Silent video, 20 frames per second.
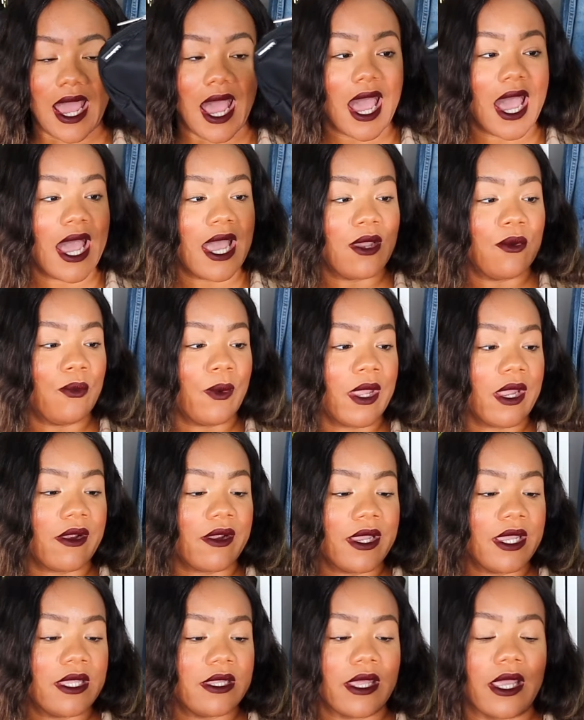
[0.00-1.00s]
I wear
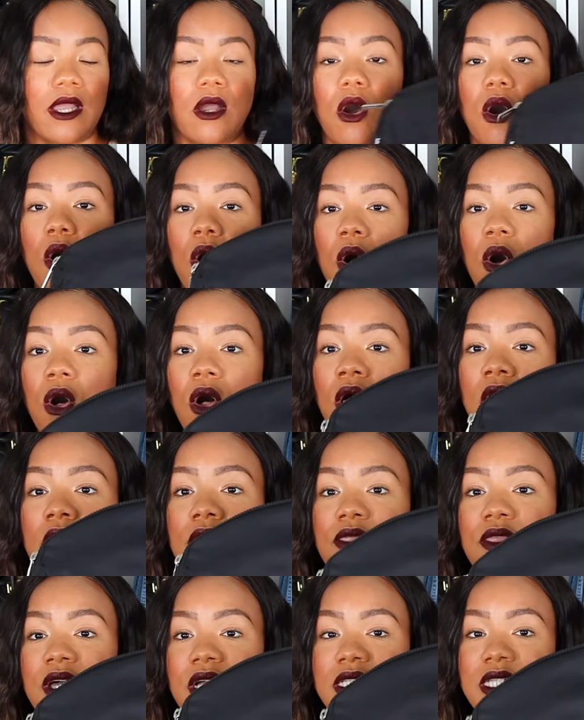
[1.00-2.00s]
it like all
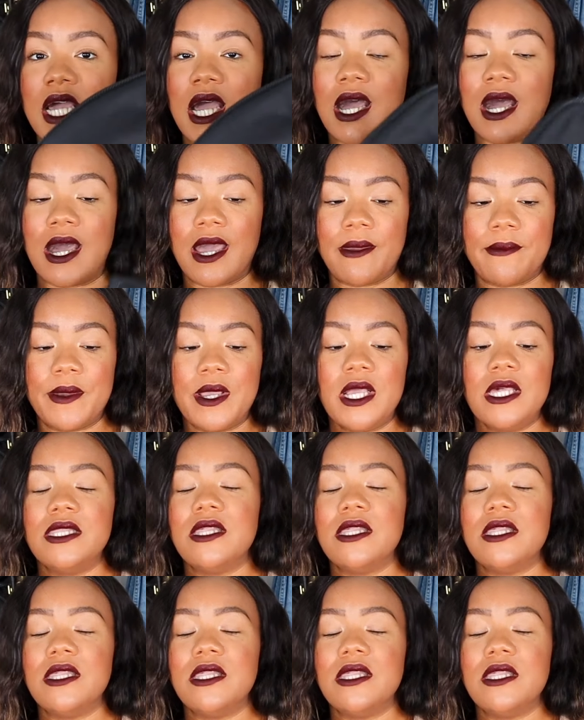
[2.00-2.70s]
the time.